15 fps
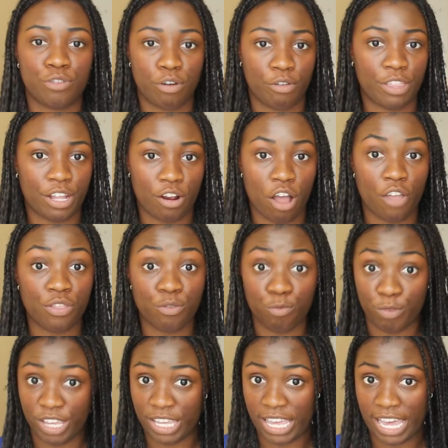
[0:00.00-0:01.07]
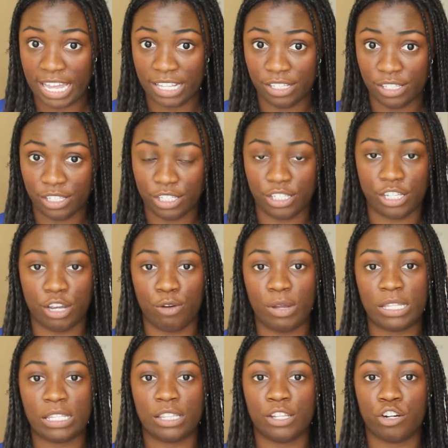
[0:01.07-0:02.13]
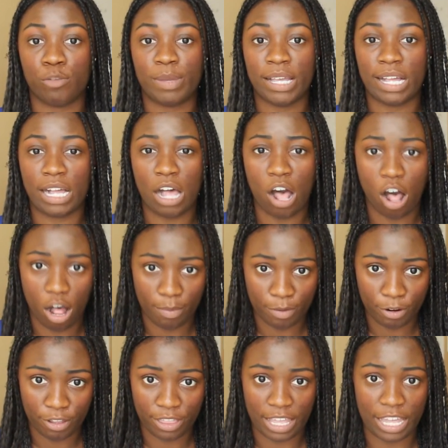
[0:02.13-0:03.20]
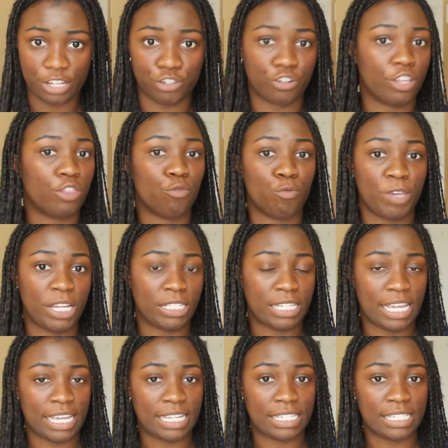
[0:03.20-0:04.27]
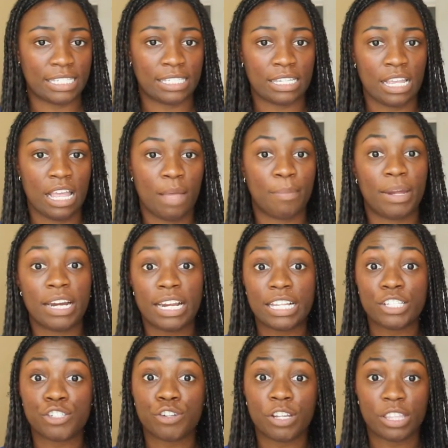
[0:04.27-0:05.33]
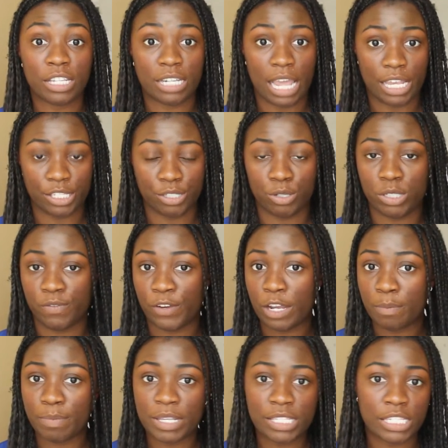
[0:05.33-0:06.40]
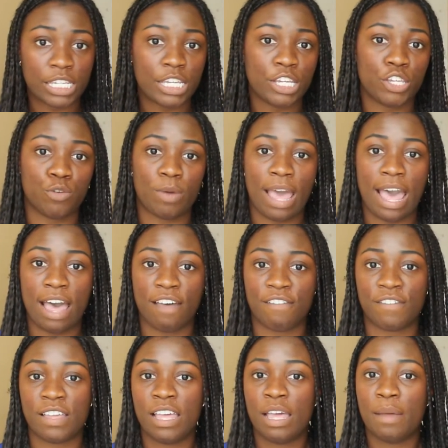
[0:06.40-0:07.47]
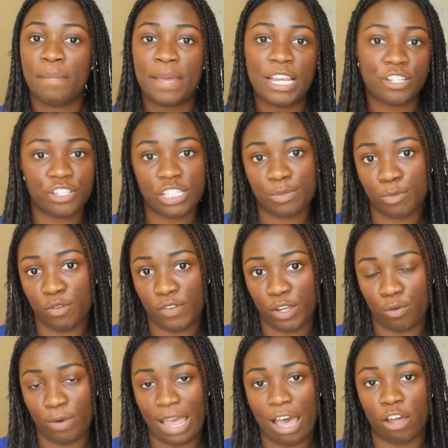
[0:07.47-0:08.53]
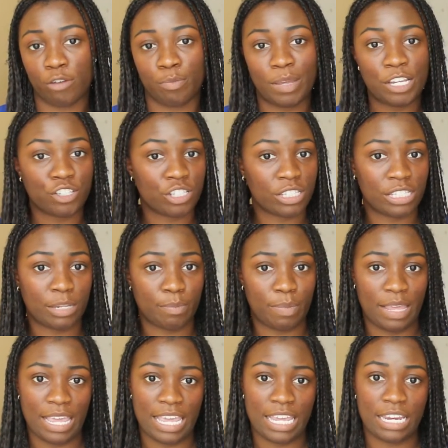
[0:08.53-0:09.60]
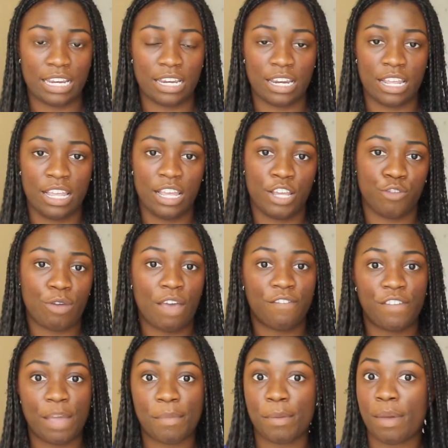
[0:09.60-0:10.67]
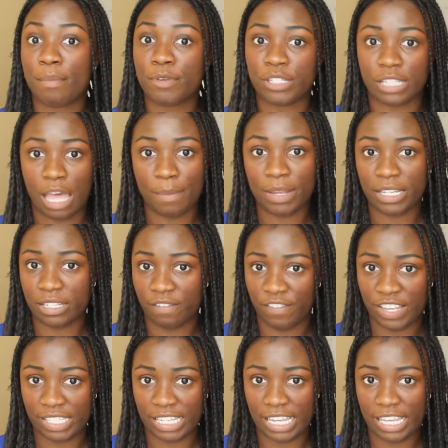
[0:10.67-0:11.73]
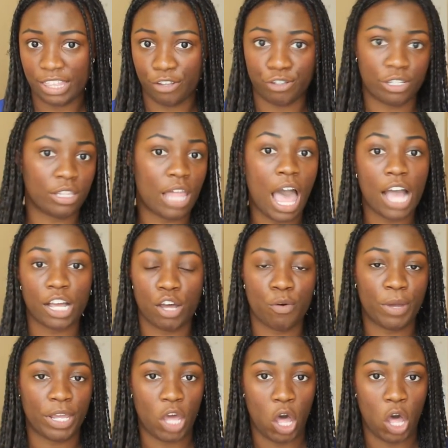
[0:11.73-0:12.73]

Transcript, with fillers: go there on the weekends, so it's a little bit calmer than during the weekdays, but it is during the day, so it's very busy. You have patients moving around, patients in pain, you have family members coming to visit. There's a lot going